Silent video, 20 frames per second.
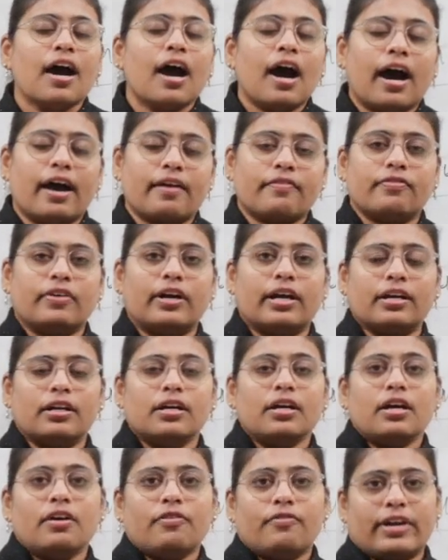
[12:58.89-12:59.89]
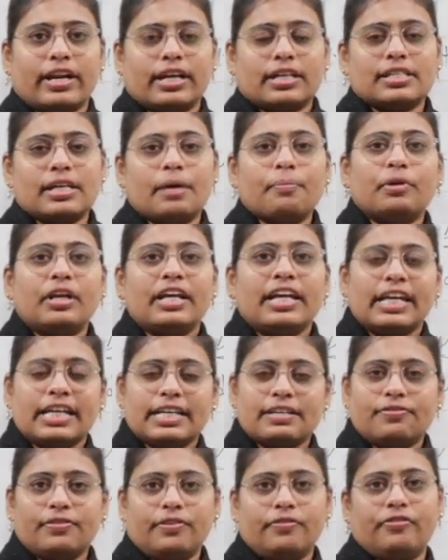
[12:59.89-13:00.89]
or for example
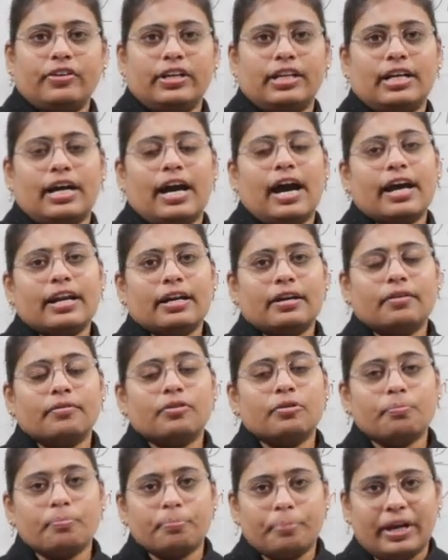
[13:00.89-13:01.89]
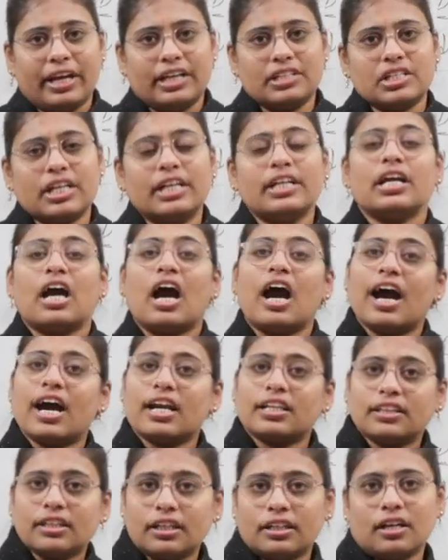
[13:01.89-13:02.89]
he feel our patient
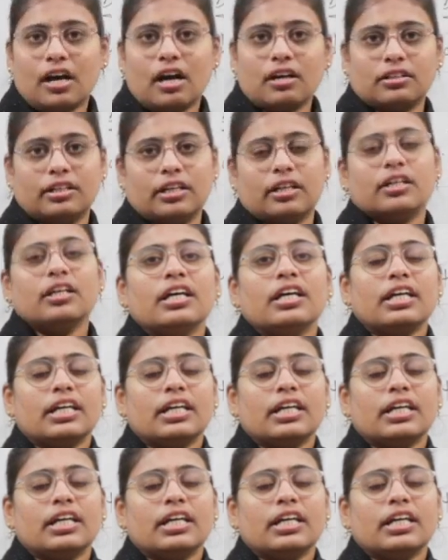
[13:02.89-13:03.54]
or the doctor,